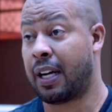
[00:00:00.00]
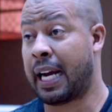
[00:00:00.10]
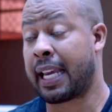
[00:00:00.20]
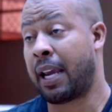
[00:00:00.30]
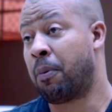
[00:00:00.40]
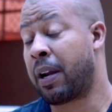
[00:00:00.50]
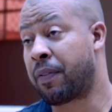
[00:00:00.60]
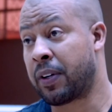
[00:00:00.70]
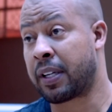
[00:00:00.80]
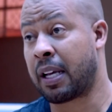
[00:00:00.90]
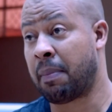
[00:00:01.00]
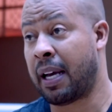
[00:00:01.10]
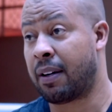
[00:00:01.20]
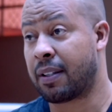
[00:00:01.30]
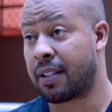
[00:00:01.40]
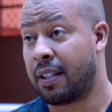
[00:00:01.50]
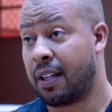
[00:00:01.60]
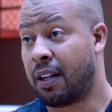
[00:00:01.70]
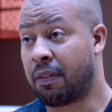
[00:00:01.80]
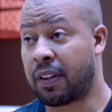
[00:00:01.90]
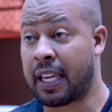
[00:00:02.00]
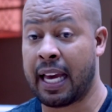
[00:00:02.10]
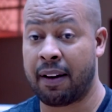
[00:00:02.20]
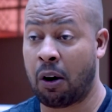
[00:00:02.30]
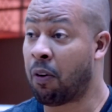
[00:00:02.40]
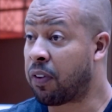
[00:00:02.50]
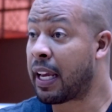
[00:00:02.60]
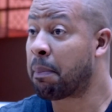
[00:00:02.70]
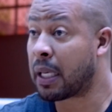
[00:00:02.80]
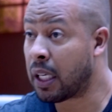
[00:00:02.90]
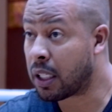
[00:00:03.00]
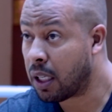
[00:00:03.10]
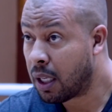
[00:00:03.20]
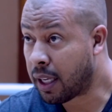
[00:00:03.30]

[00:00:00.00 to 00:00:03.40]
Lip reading: I can't wait for it to come out. Hopefully I'm good.